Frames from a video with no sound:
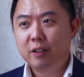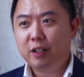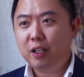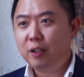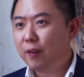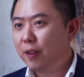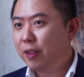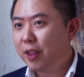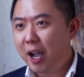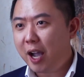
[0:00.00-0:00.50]

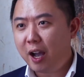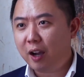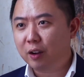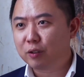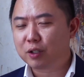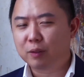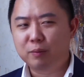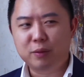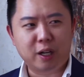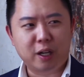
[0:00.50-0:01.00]
Even
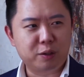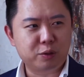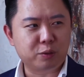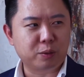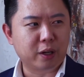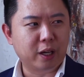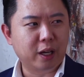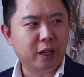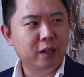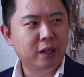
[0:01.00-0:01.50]
now, sometimes
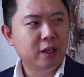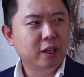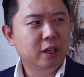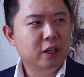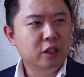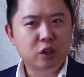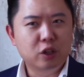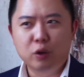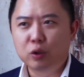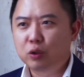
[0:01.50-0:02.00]
when I
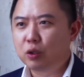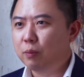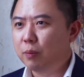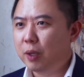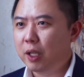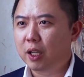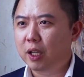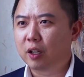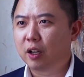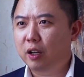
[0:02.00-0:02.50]
go to
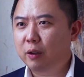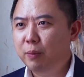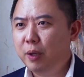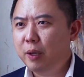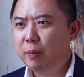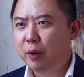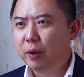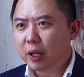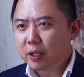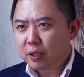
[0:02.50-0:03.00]
meet a lot of
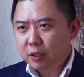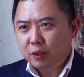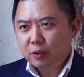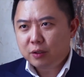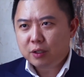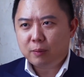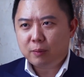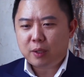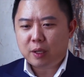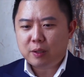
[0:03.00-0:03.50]
people, I
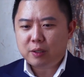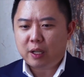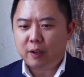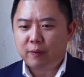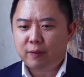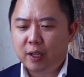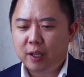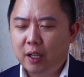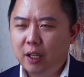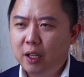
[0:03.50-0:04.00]
still sometimes
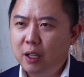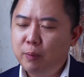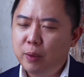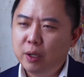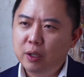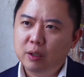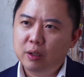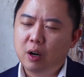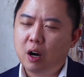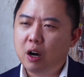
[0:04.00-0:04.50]
have that little
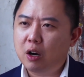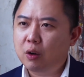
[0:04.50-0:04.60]
bit of